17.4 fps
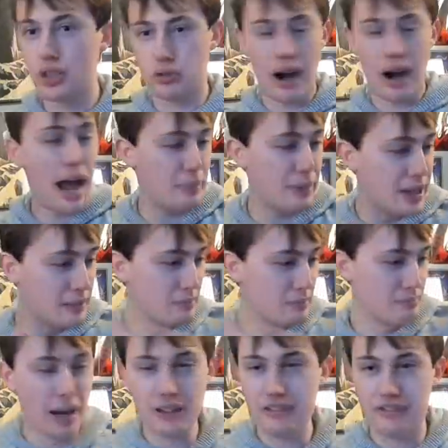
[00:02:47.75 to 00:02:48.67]
grabbing
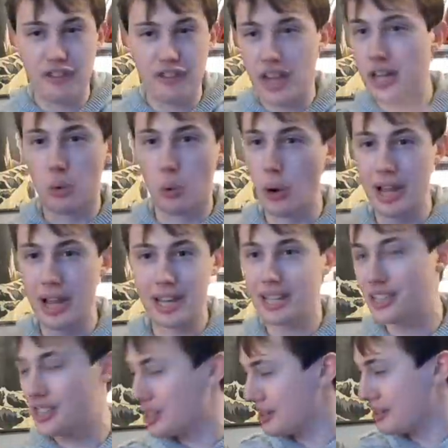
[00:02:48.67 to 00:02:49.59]
my fake
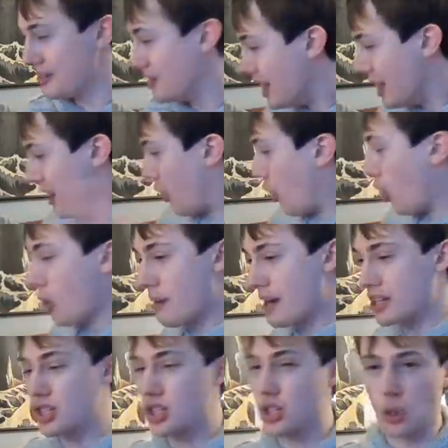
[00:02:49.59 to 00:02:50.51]
wigs and all
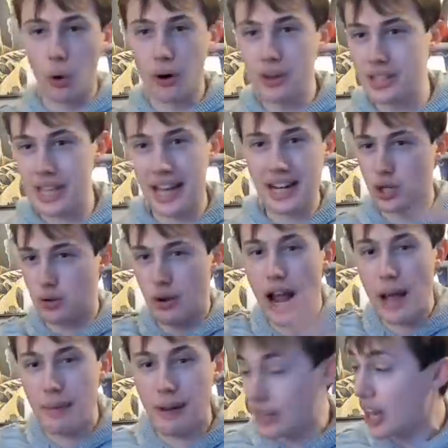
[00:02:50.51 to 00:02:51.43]
my swords, I had to
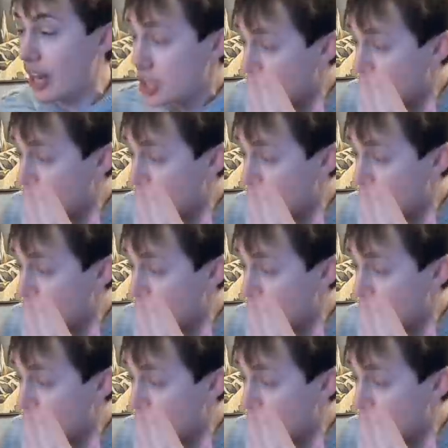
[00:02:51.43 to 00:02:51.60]
grab everything.